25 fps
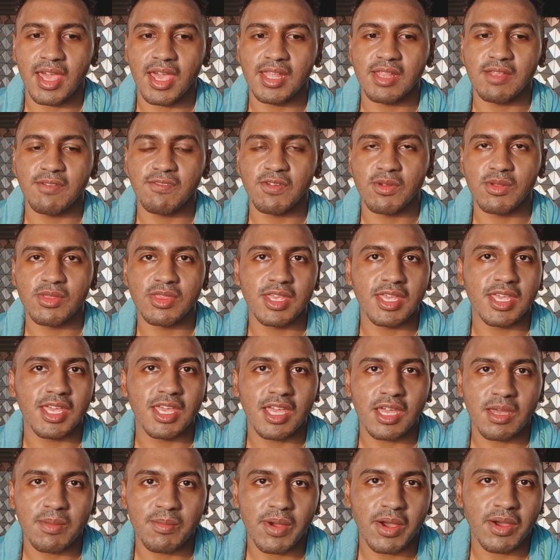And if you're
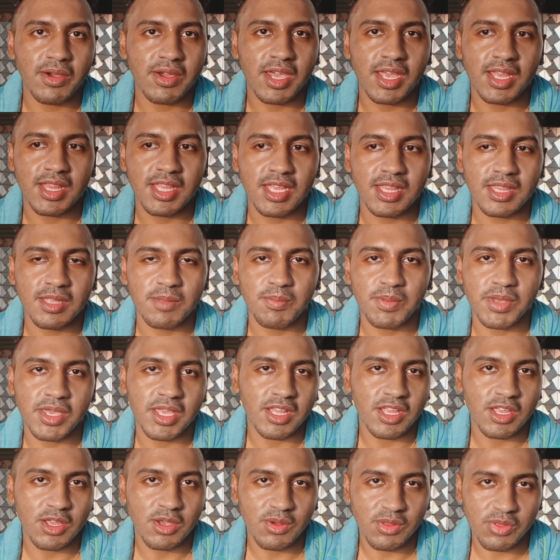thinking about getting the
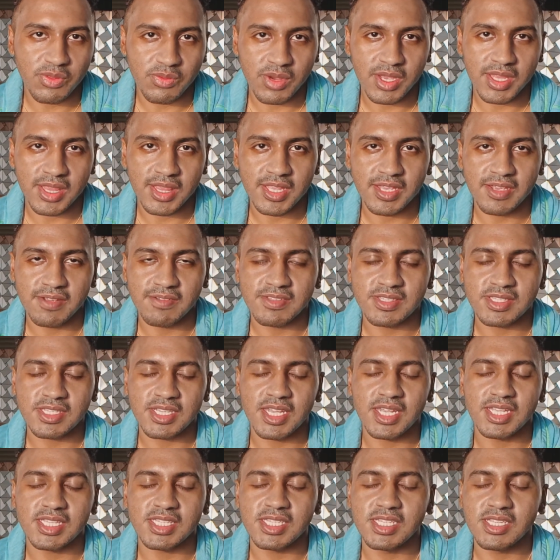PDO thread
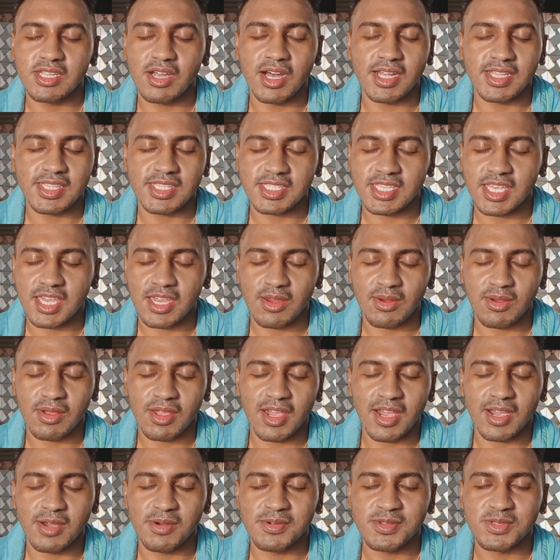lifts, it's not
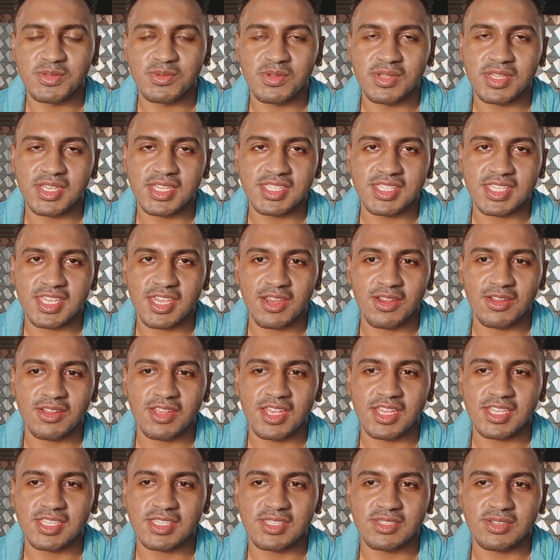scary. I was really
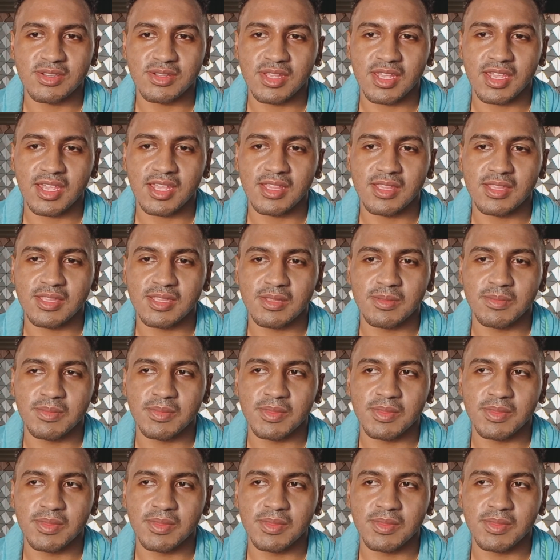scared yesterday.